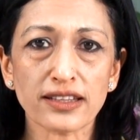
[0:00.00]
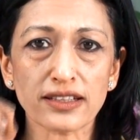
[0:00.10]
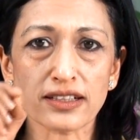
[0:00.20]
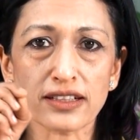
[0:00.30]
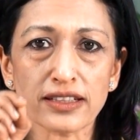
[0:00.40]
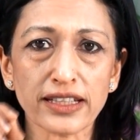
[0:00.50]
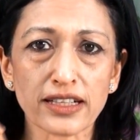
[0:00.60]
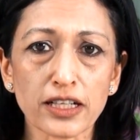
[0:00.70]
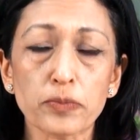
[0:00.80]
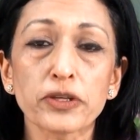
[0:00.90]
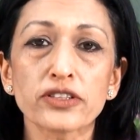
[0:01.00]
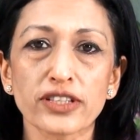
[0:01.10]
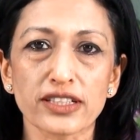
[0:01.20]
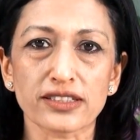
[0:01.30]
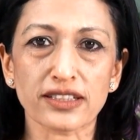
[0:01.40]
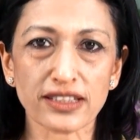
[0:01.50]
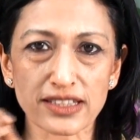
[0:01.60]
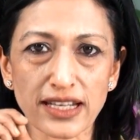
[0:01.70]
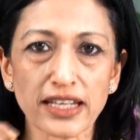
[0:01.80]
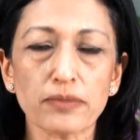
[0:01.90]
the capillaries, these
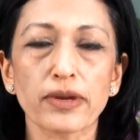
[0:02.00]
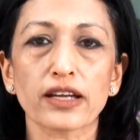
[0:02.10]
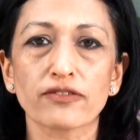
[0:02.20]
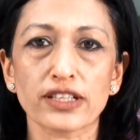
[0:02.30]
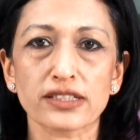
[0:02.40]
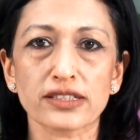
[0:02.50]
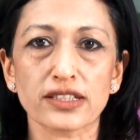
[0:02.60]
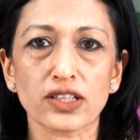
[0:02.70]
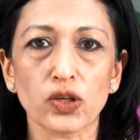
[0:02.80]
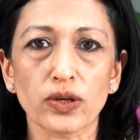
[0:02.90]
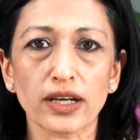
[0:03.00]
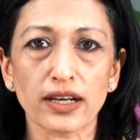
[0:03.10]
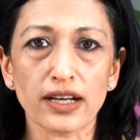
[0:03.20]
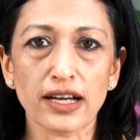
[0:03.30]
tiny blood vessels in the lower